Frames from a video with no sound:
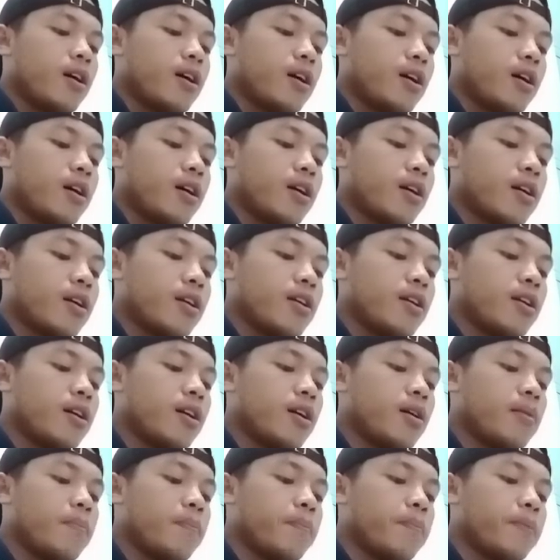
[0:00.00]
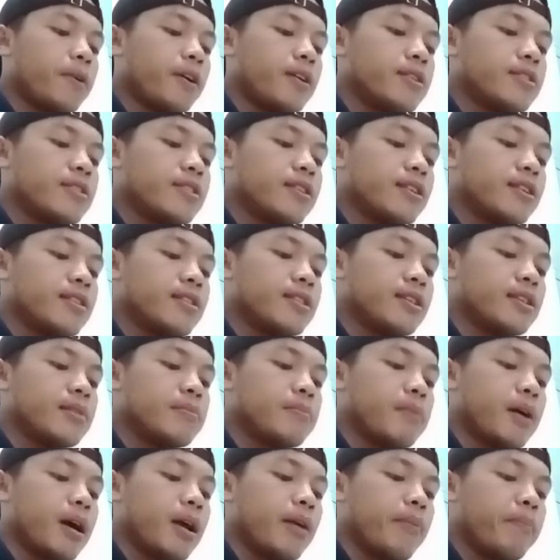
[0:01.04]
area facilitated
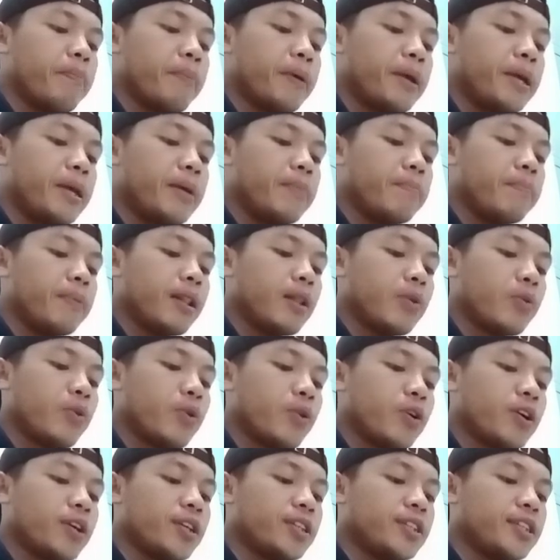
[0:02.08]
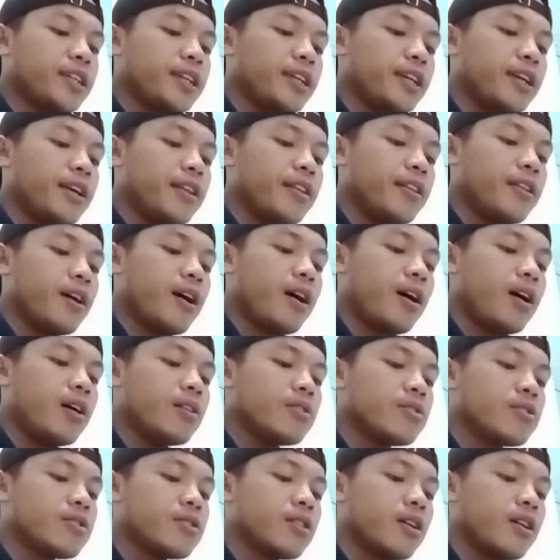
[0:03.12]
by people working in the
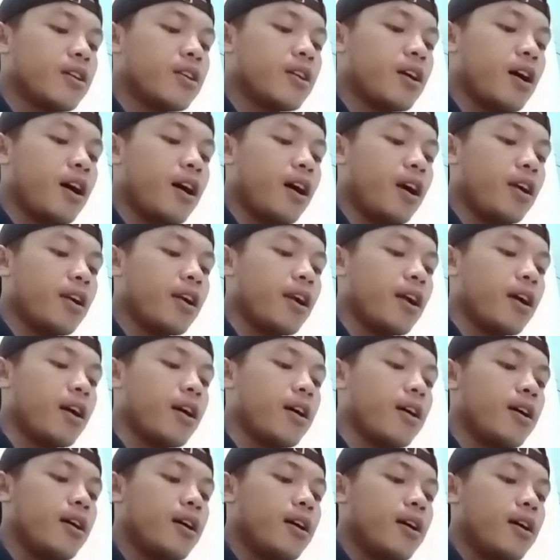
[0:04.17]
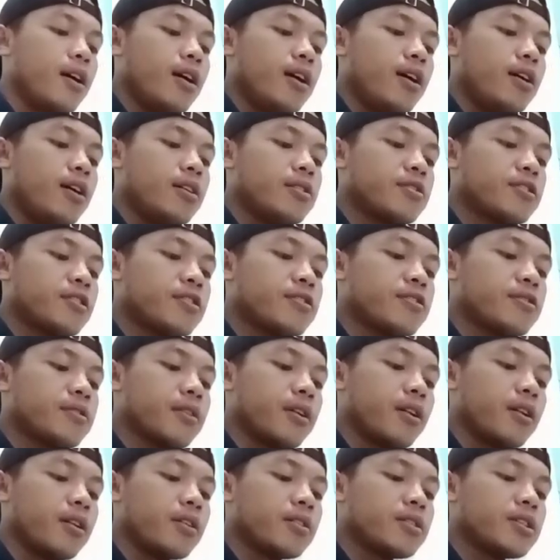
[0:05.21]
Houston area. As a
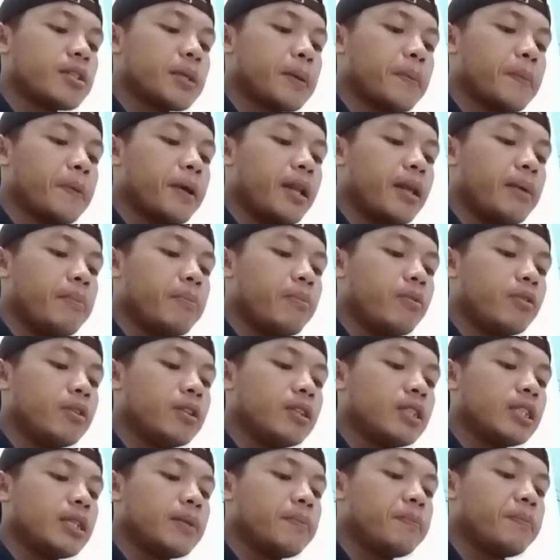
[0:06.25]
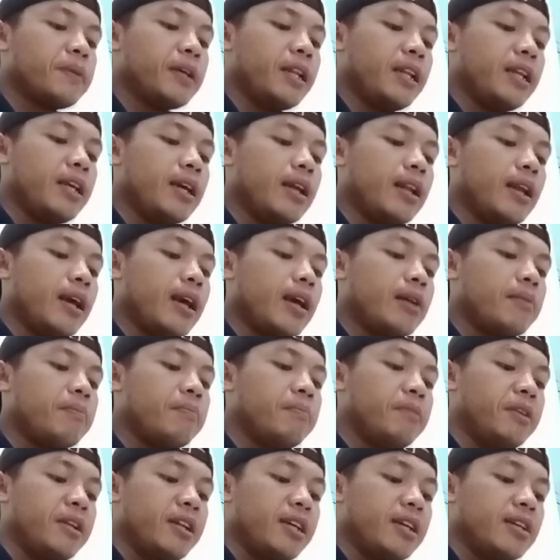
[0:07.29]
result, many multi-billion and
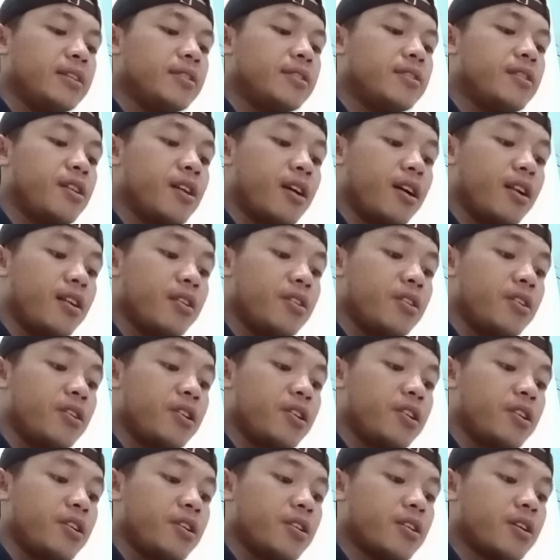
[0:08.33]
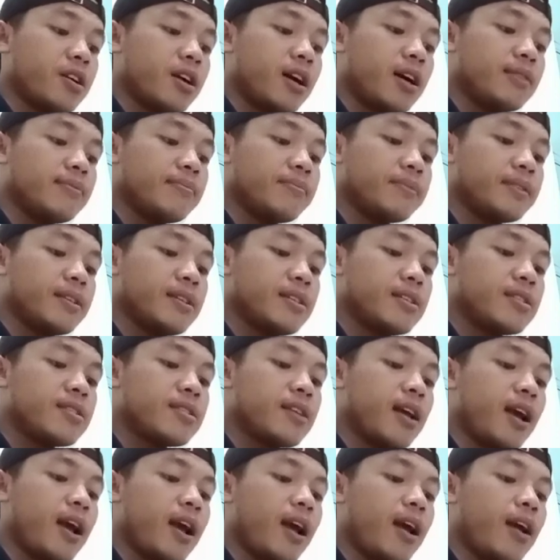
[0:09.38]
million-dollar companies
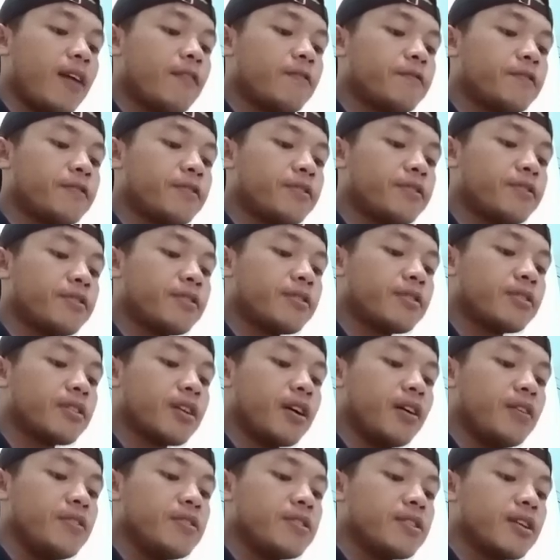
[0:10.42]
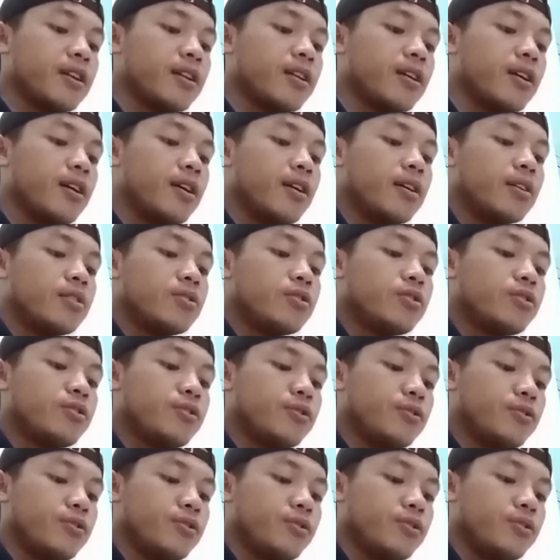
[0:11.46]
have chosen
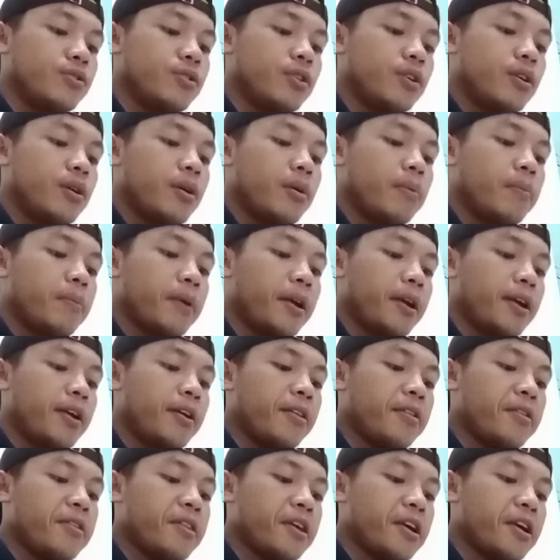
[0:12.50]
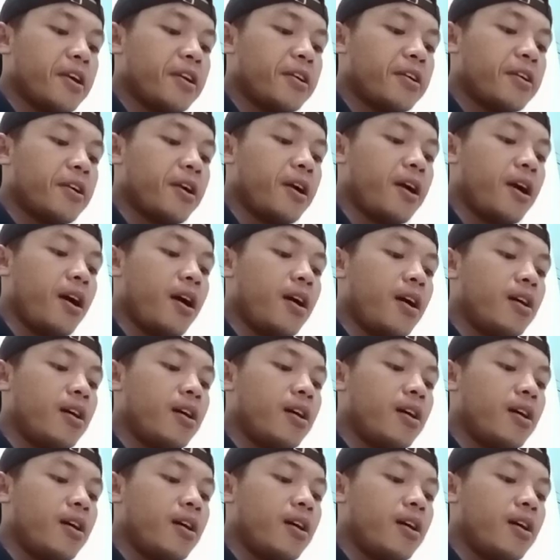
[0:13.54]
to make their